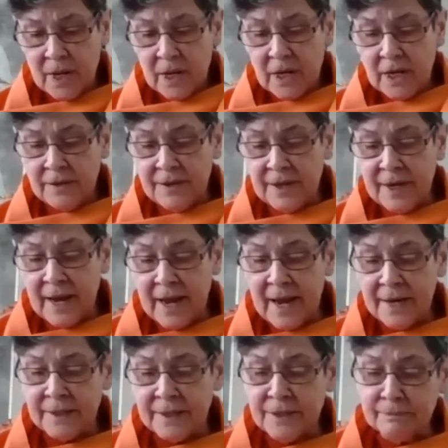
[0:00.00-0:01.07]
He then
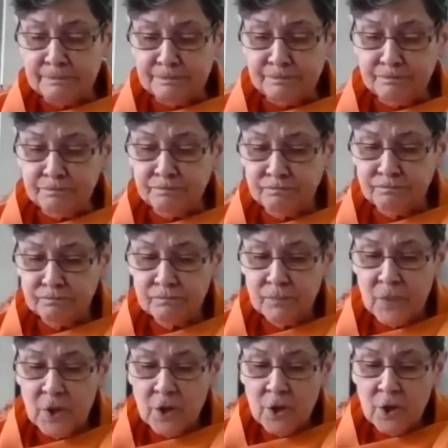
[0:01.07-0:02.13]
added,
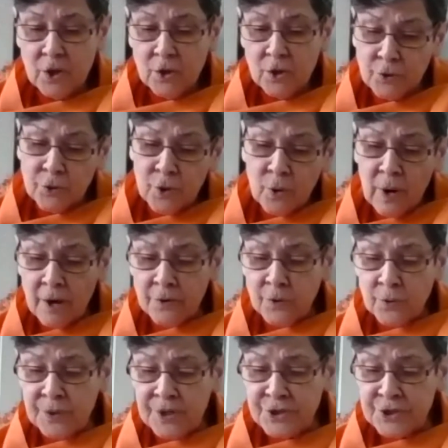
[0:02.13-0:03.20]
Do you know how the
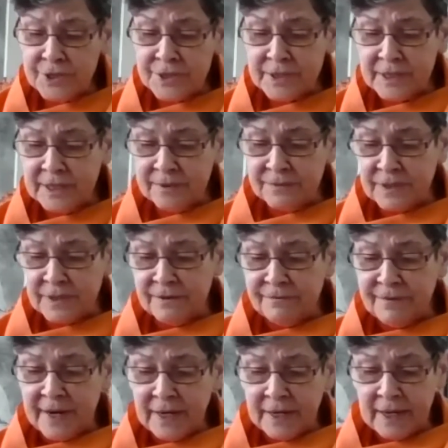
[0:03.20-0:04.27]
rishis lived in the
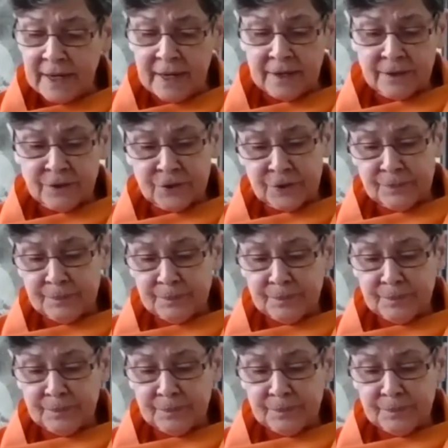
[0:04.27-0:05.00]
Vedic age?